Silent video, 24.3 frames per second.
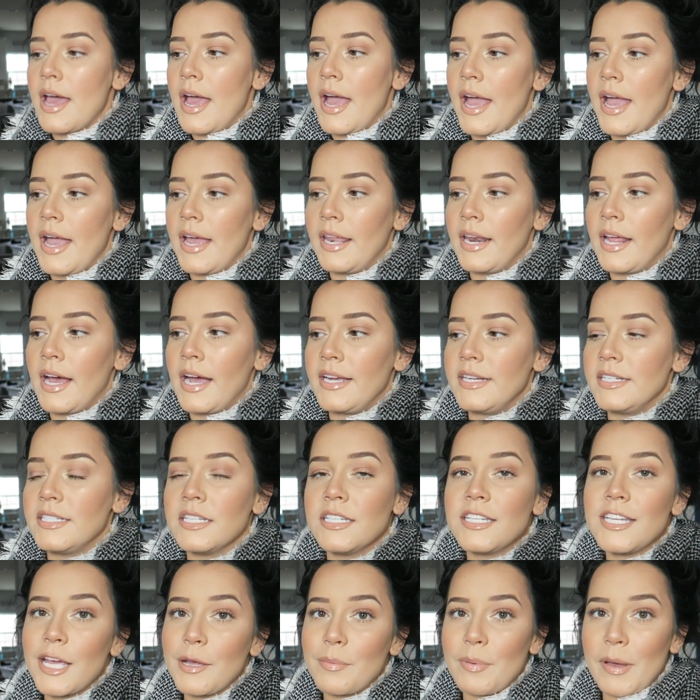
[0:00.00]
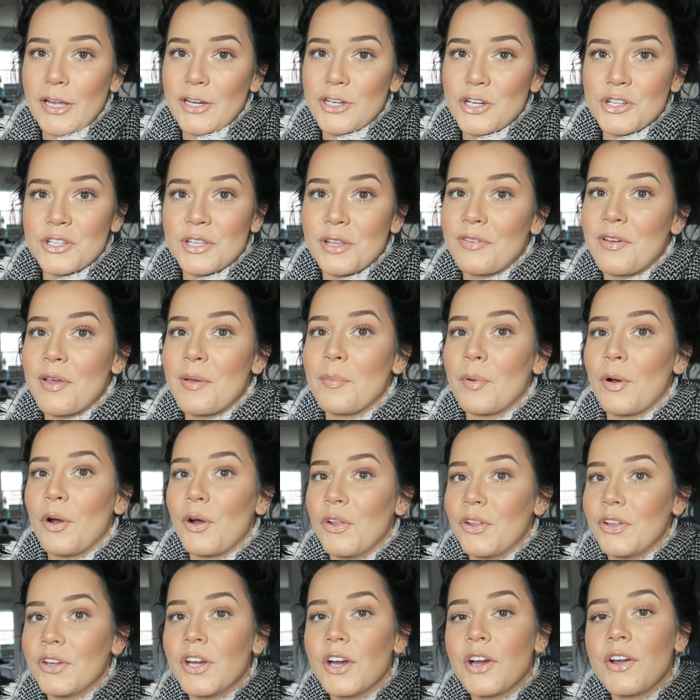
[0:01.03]
And I did take pictures of him
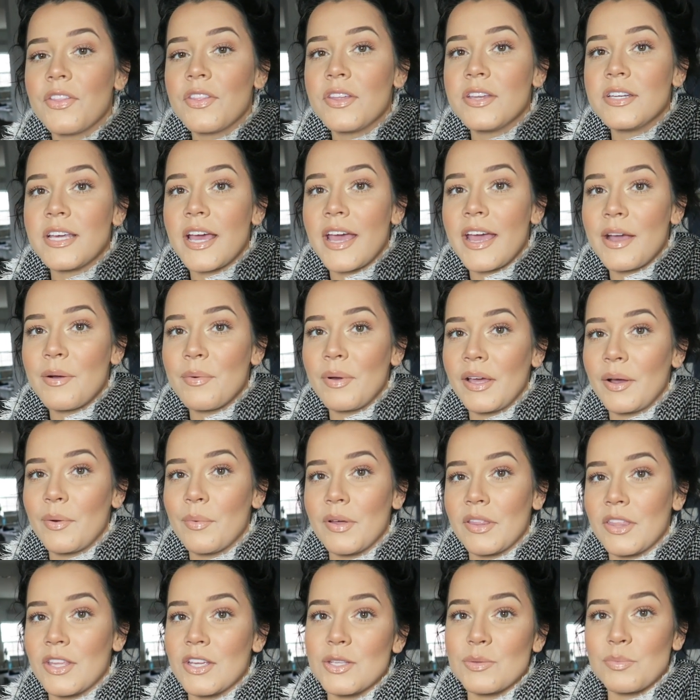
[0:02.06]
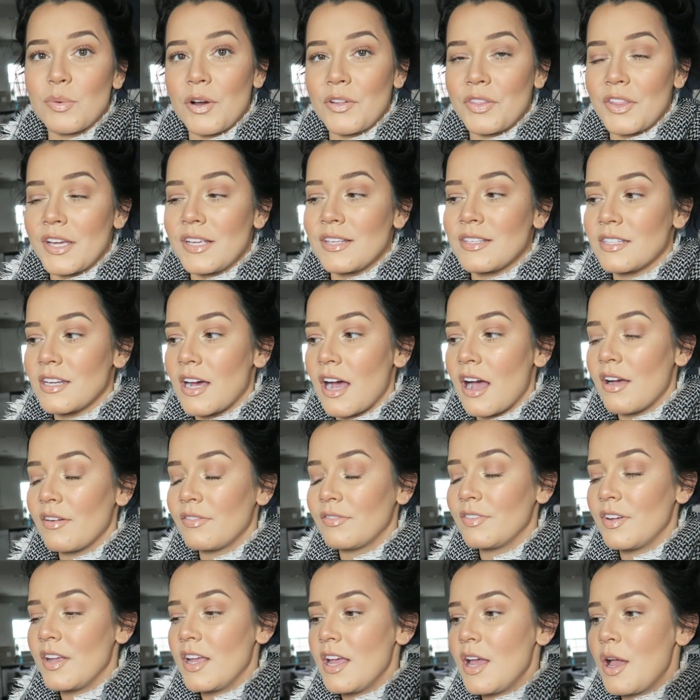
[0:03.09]
earlier in the day, like with his birthday stuff,
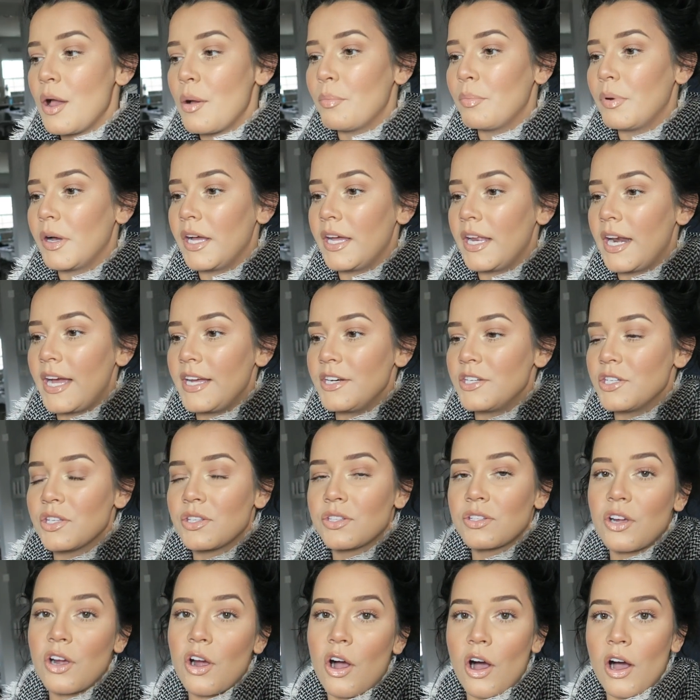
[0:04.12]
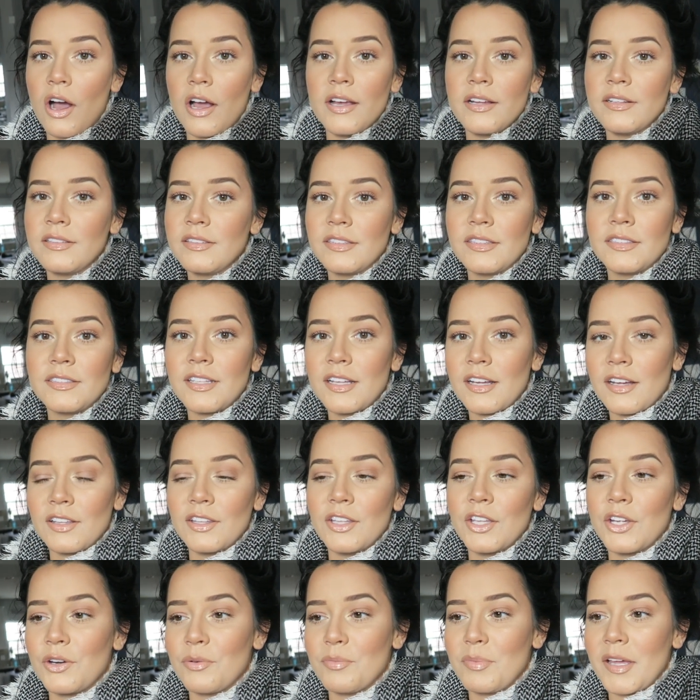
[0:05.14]
but I just caught a
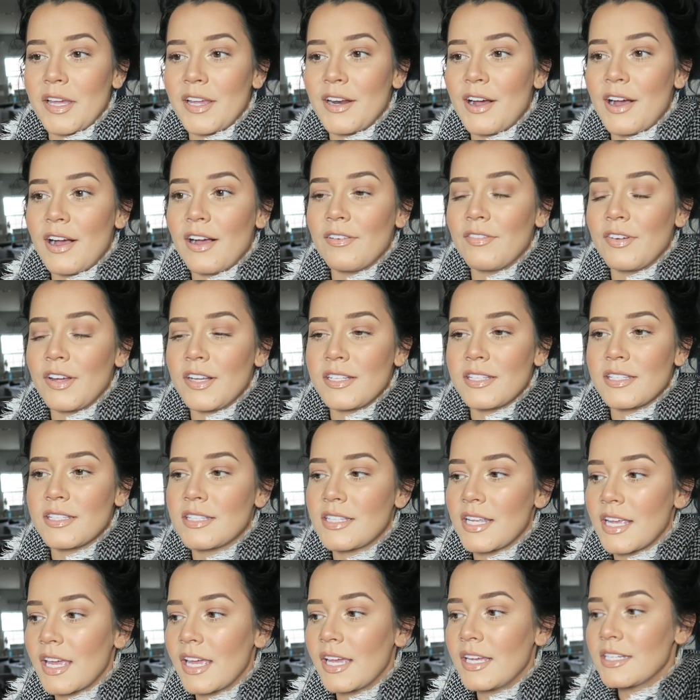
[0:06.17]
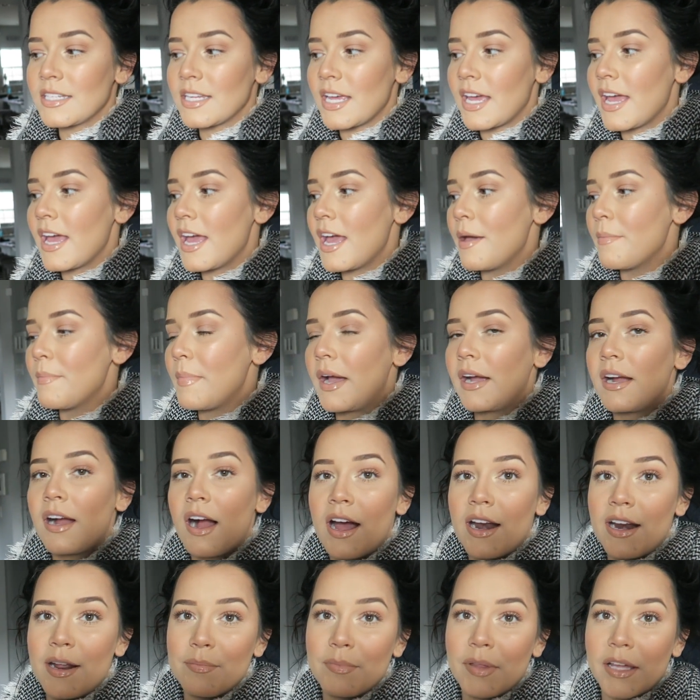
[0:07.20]
little bit of us singing to him. I
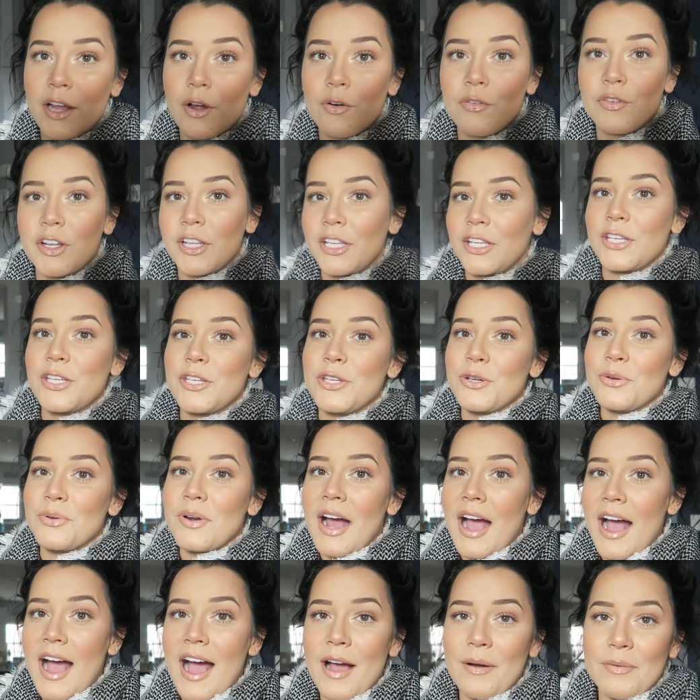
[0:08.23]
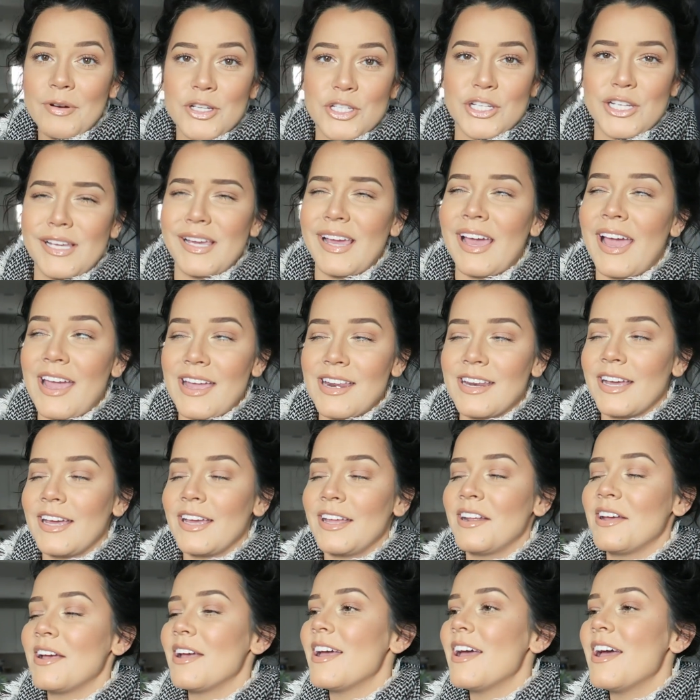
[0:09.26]
got him like a really cute hat, which he
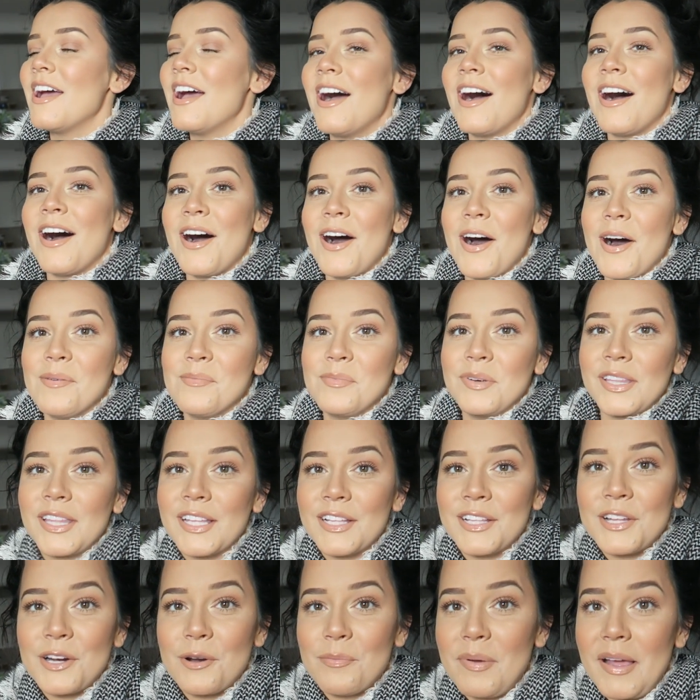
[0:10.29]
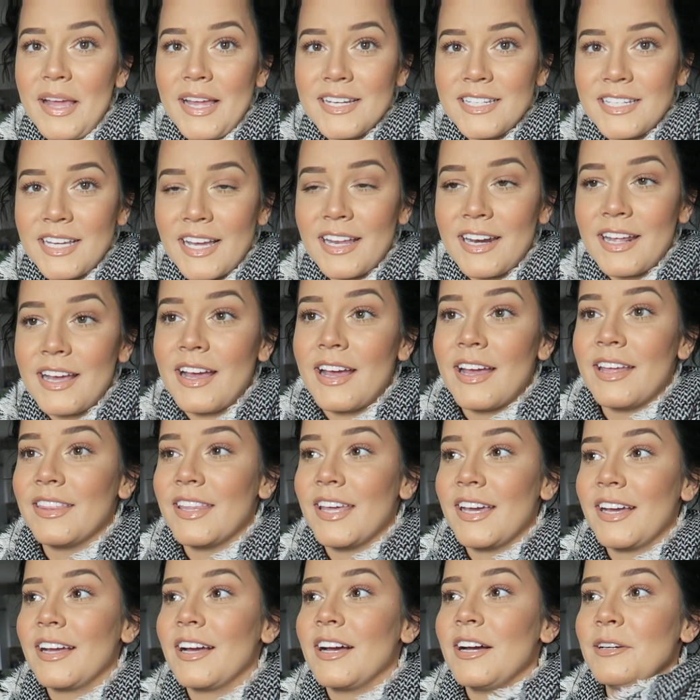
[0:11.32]
hated, um, with a little bandana and
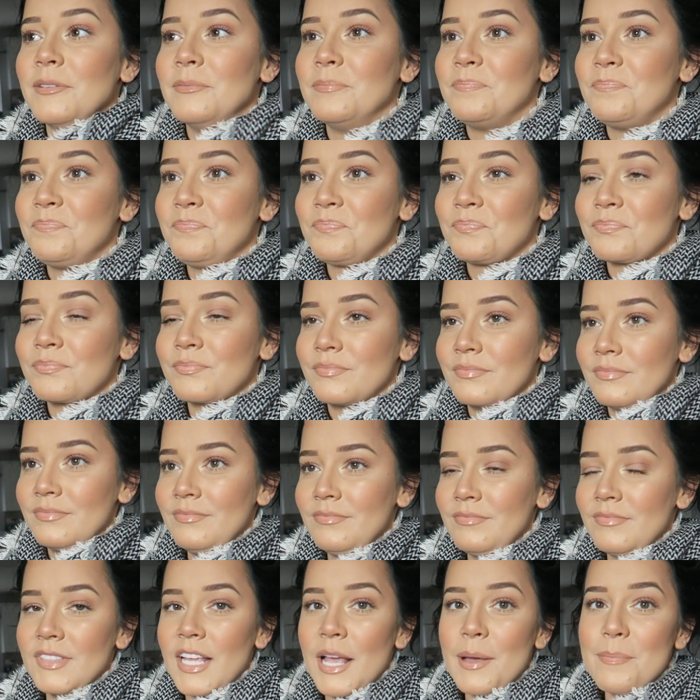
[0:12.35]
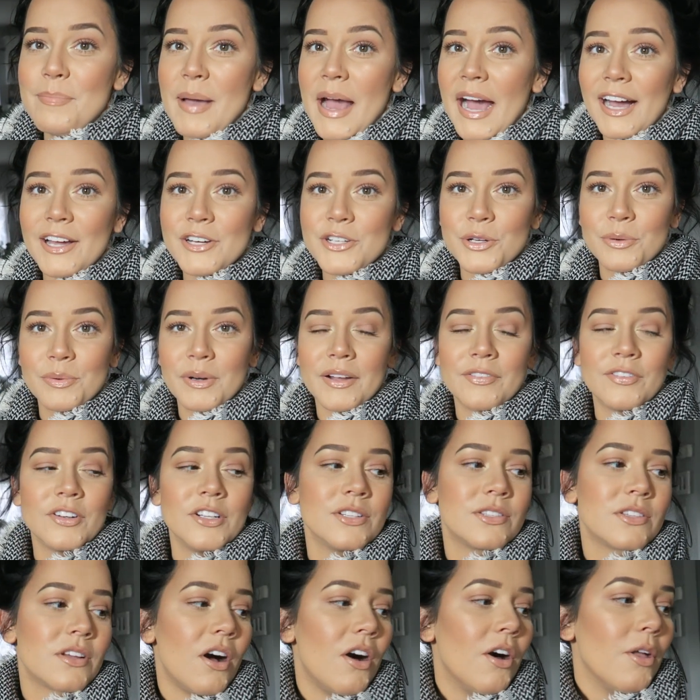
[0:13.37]
like a badge or whatever
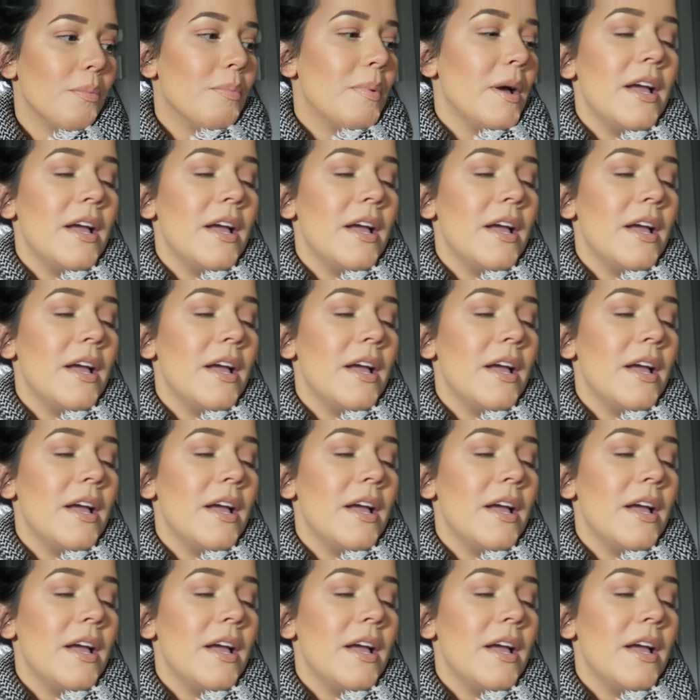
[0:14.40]
it's called.